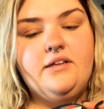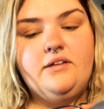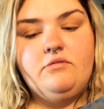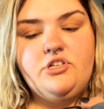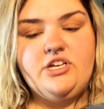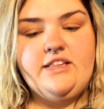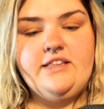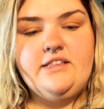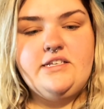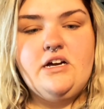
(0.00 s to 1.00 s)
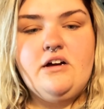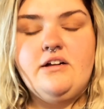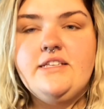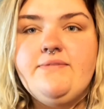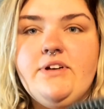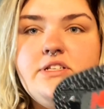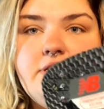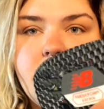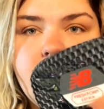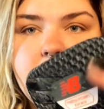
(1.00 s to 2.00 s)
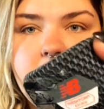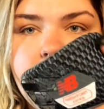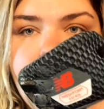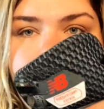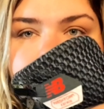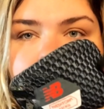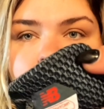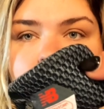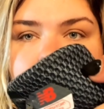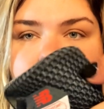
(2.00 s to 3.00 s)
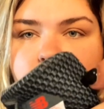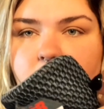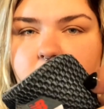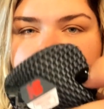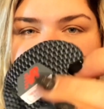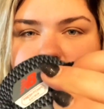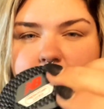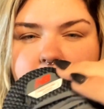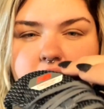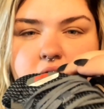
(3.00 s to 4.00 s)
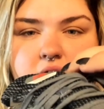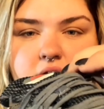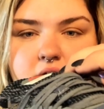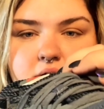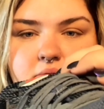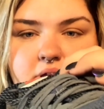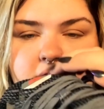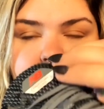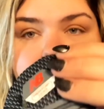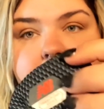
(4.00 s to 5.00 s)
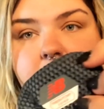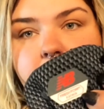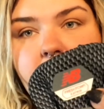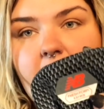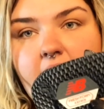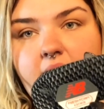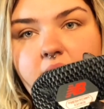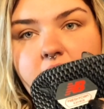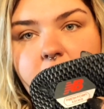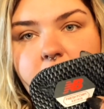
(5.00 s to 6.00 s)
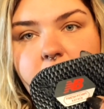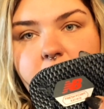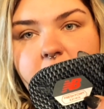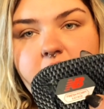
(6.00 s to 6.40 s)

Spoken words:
which I think the tongue is fun too. It's like a waffle again with like some black thrown in.